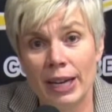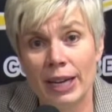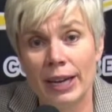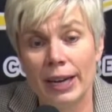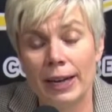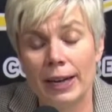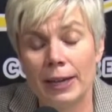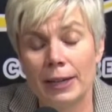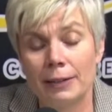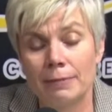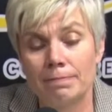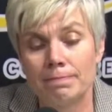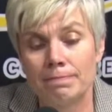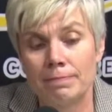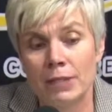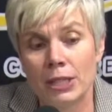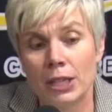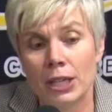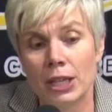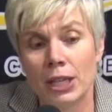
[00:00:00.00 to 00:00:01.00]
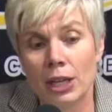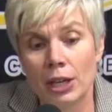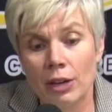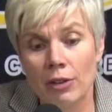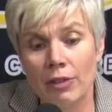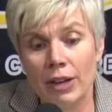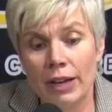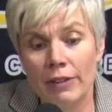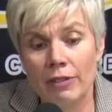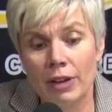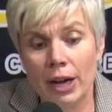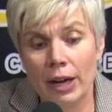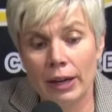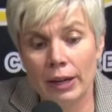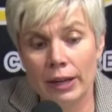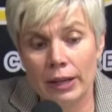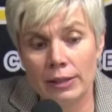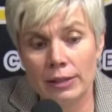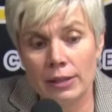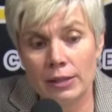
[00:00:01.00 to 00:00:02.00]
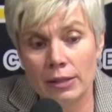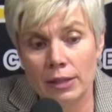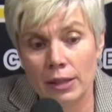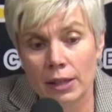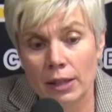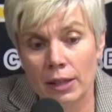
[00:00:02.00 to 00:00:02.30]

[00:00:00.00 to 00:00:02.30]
and they've got